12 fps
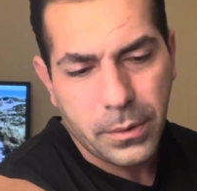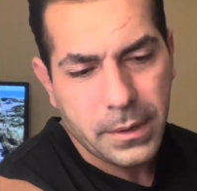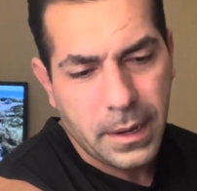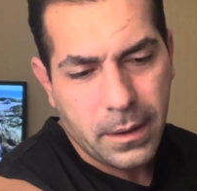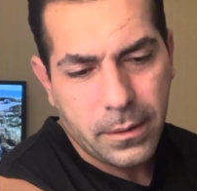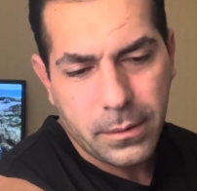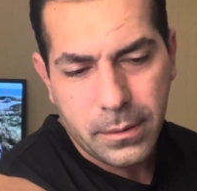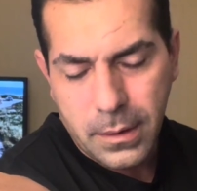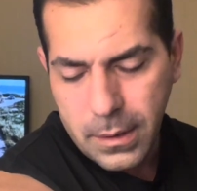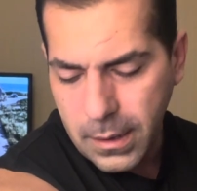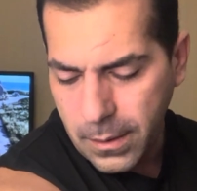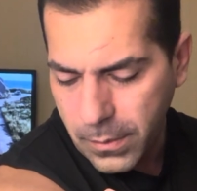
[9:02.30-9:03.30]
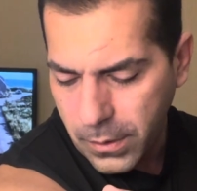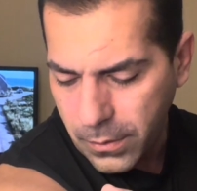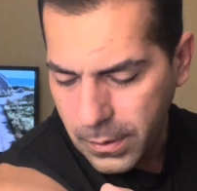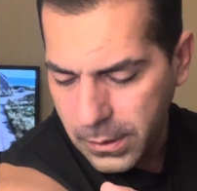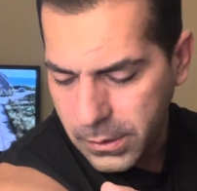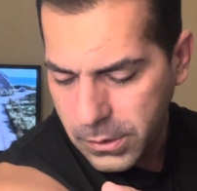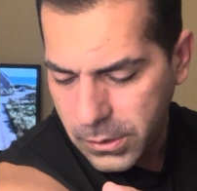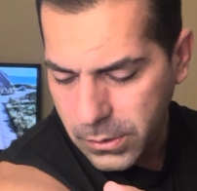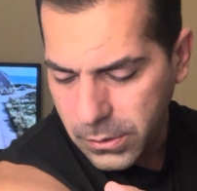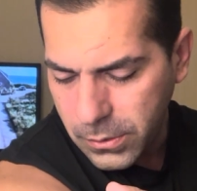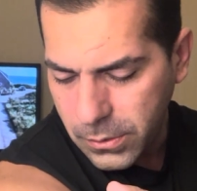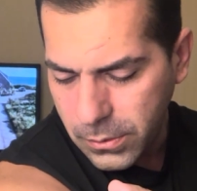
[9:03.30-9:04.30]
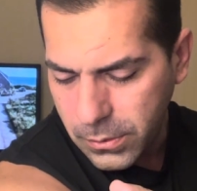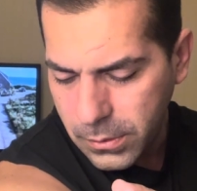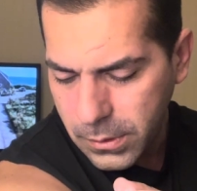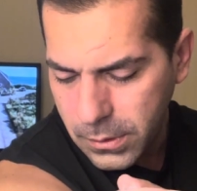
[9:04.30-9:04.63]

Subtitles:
it out, I'm going to